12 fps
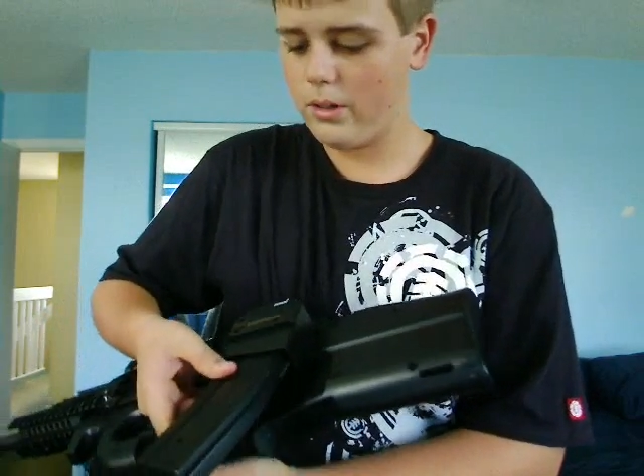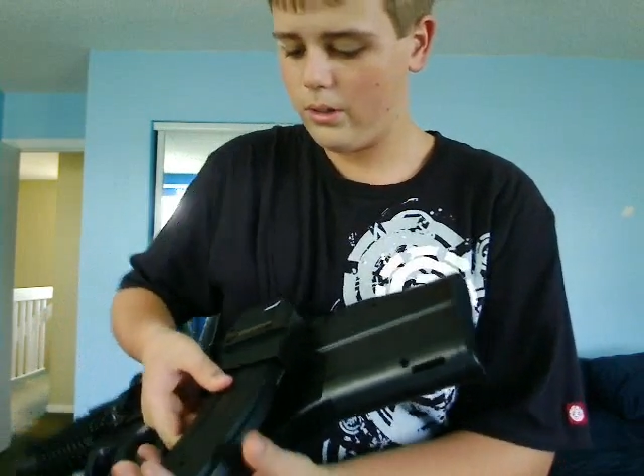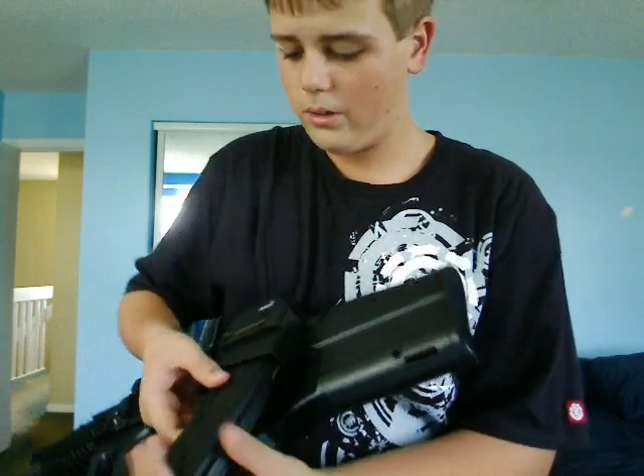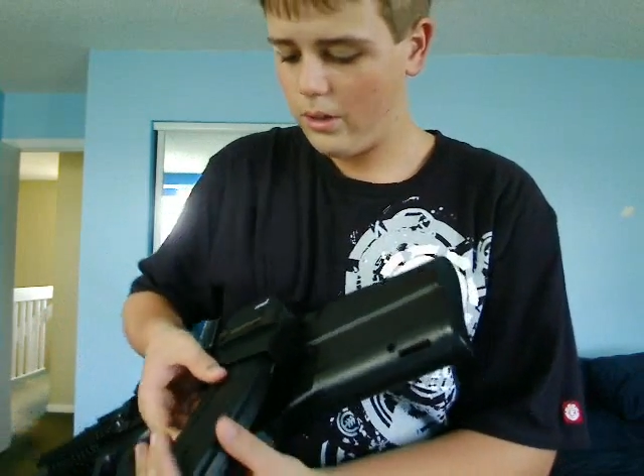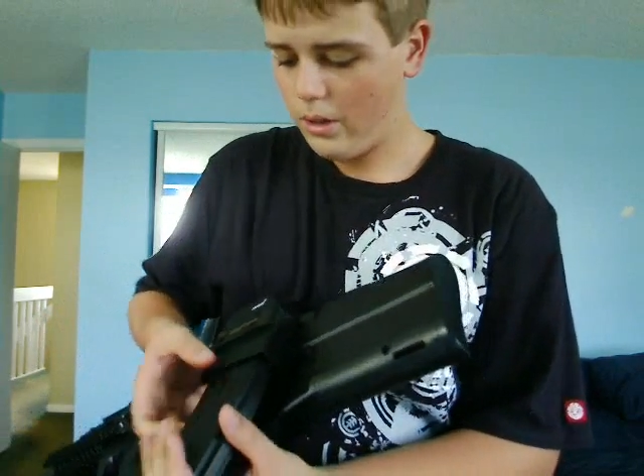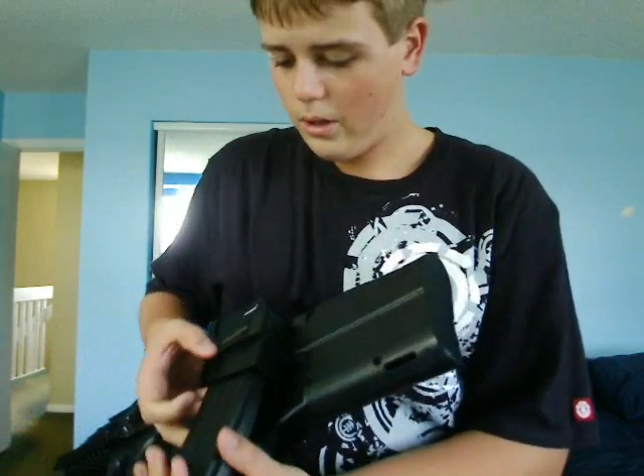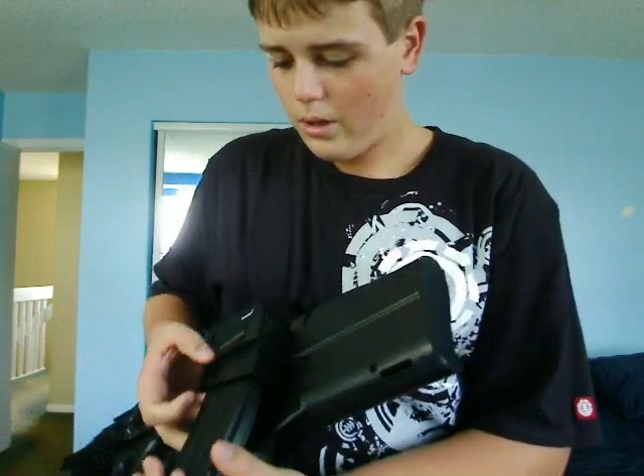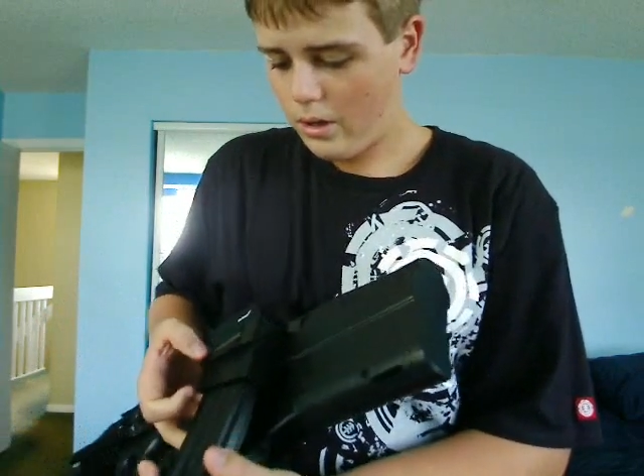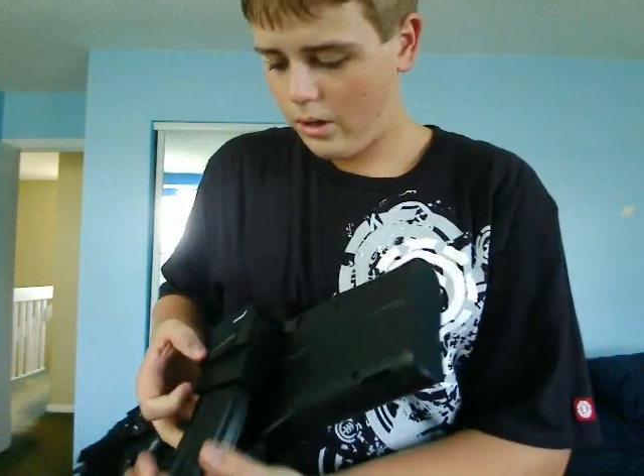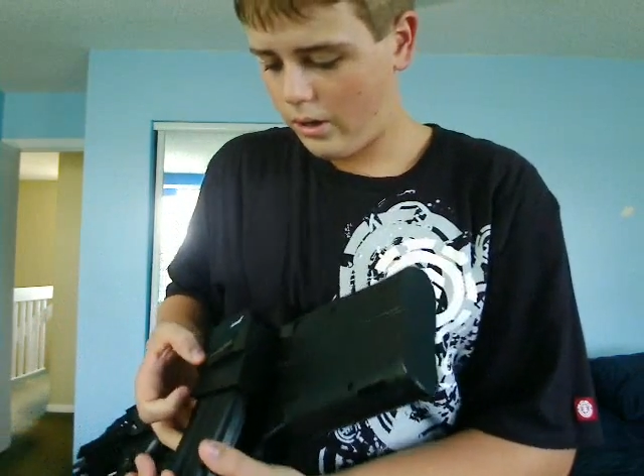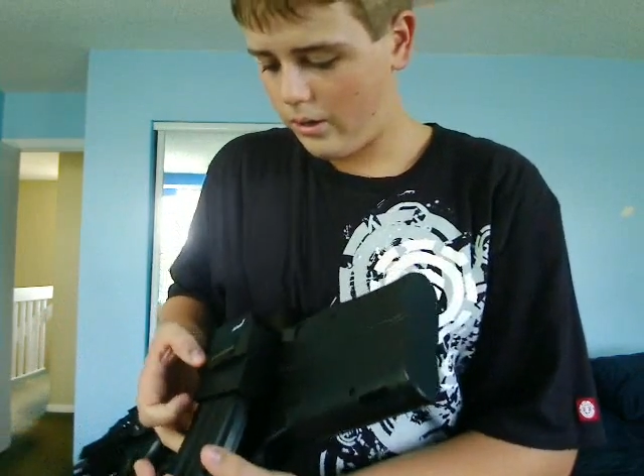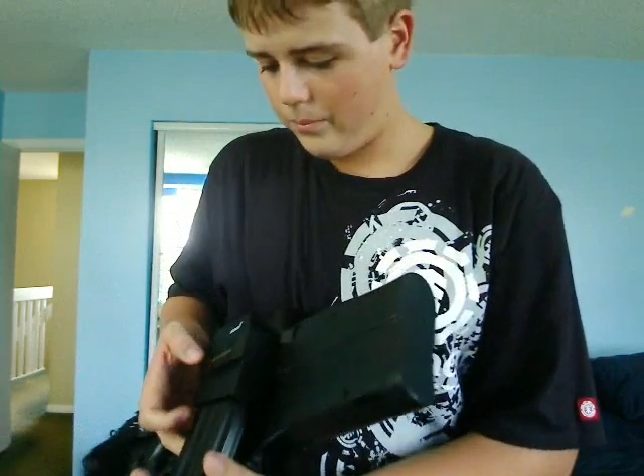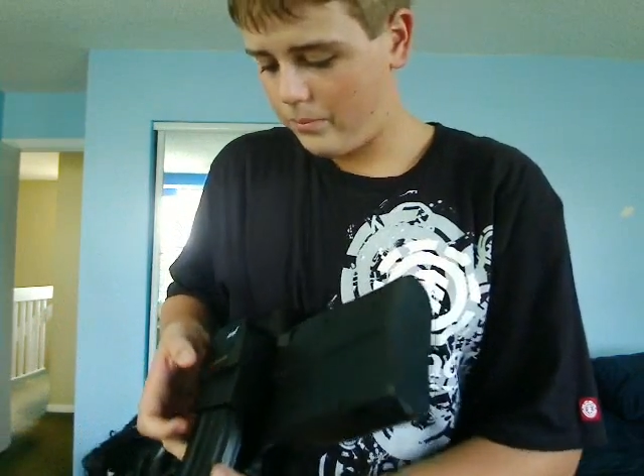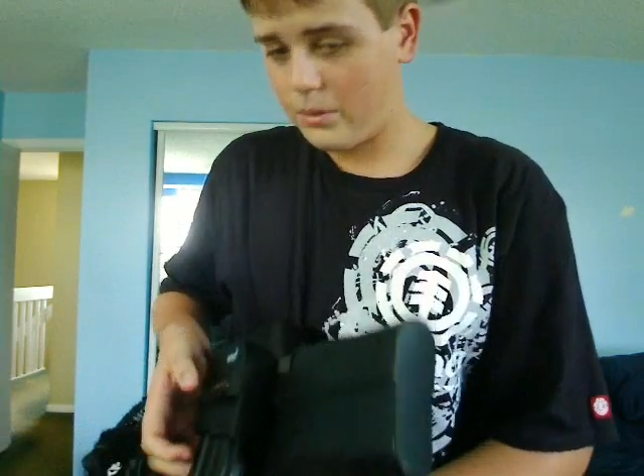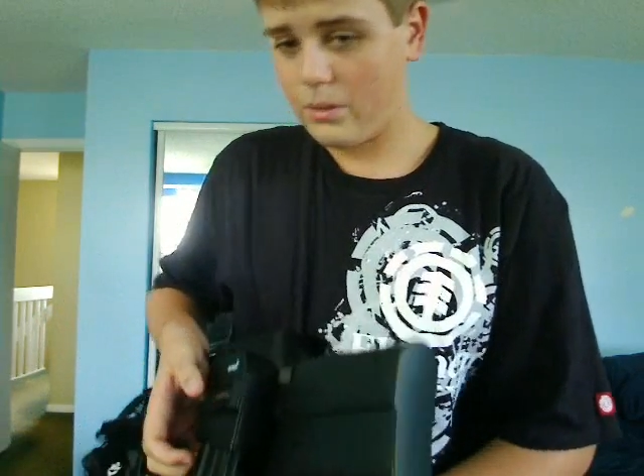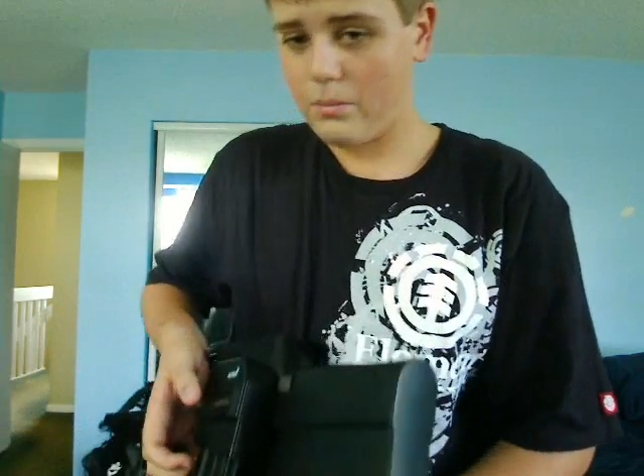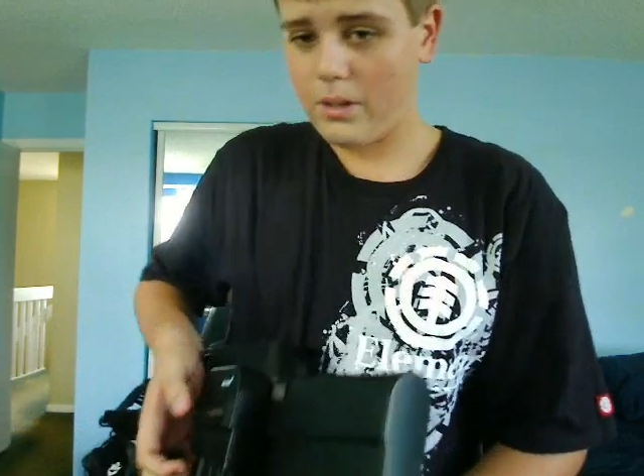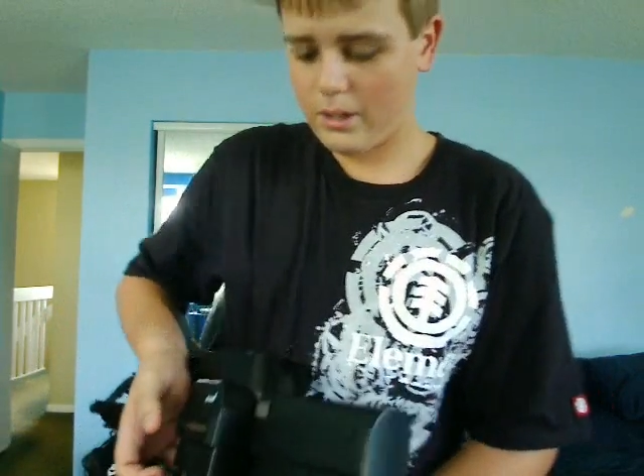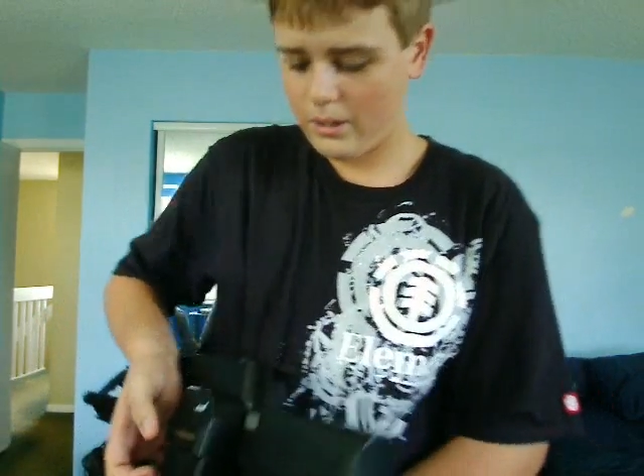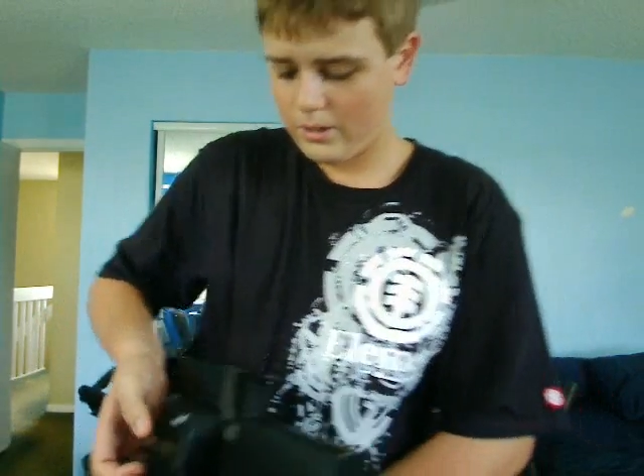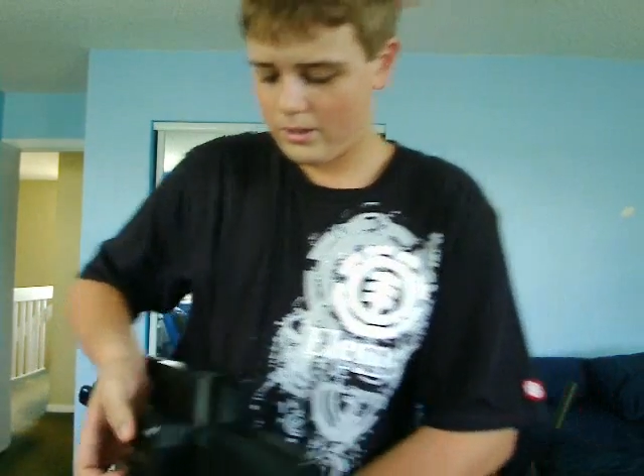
now. Alright, put the mag